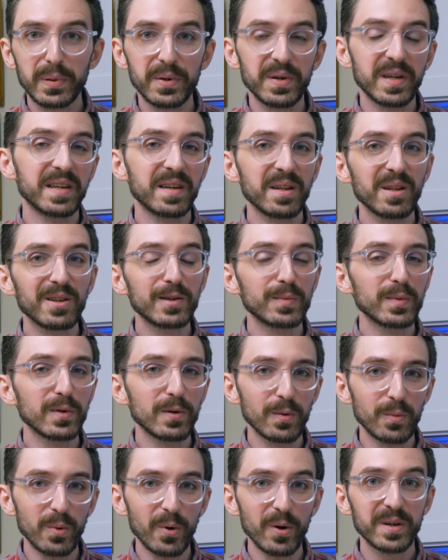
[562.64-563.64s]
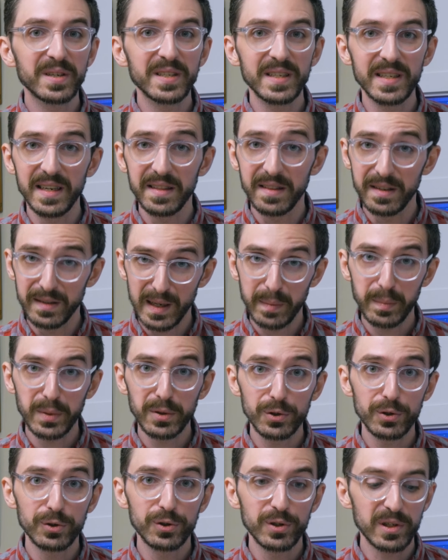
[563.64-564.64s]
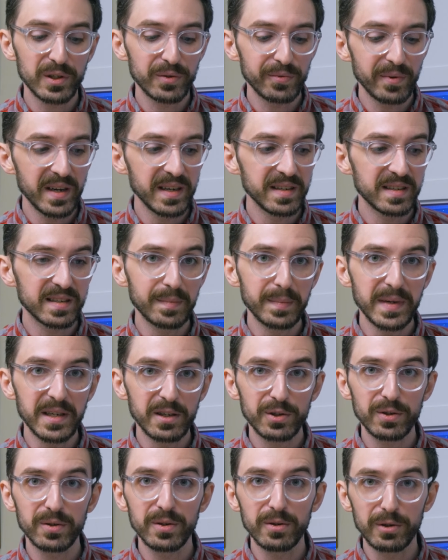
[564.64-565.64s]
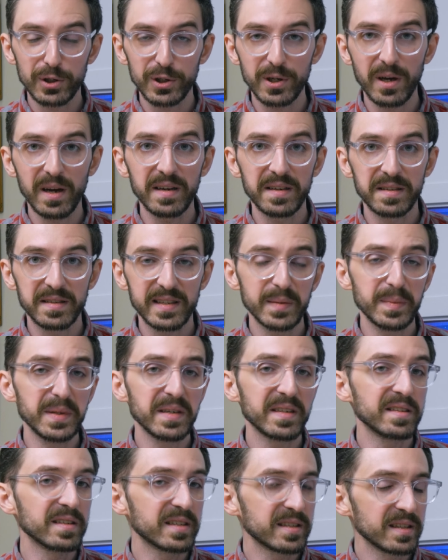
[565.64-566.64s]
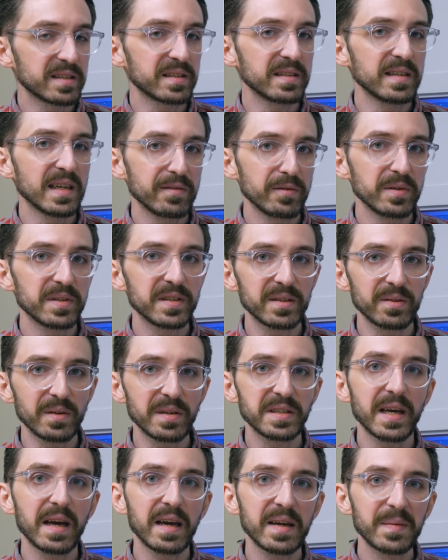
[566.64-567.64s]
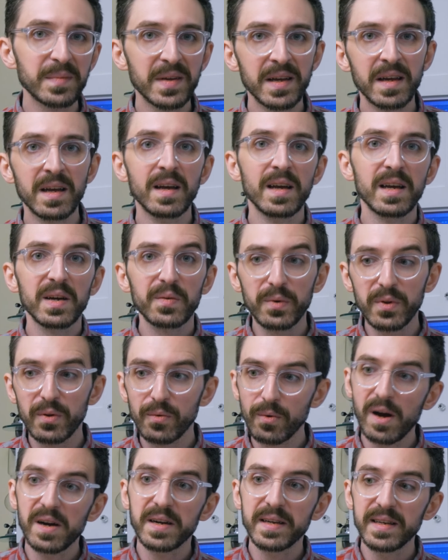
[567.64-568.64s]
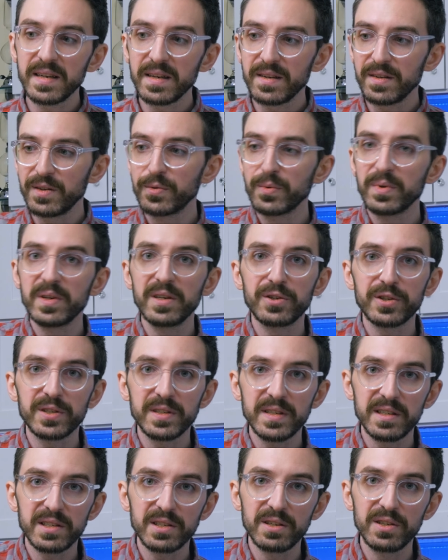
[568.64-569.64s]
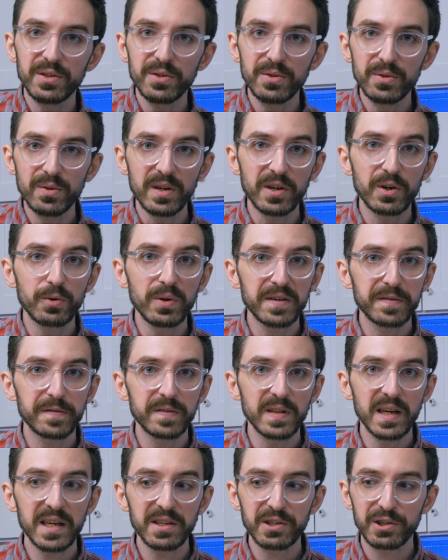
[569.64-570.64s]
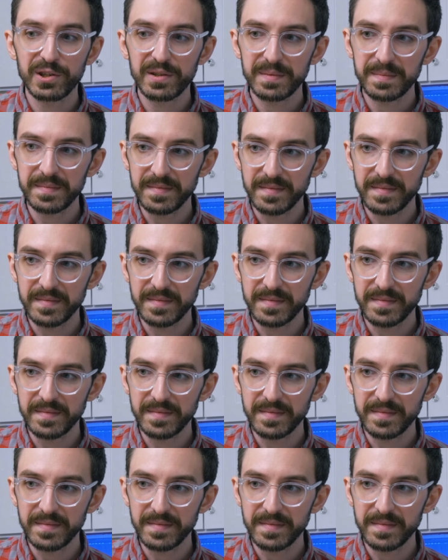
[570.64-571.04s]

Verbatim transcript: put in a little bit more work to get the temperature just right to make sure your shot is gonna be consistent every single time. With the Rocket, you really just need to do a quick flush